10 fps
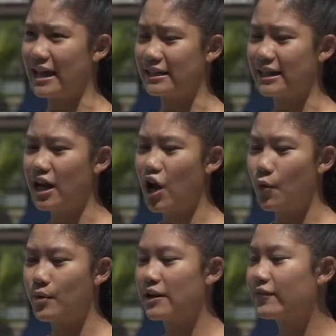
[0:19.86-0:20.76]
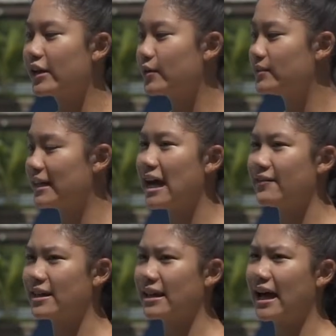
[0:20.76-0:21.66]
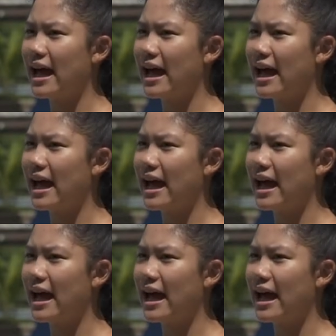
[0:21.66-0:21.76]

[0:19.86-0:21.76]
and whenever I go diving,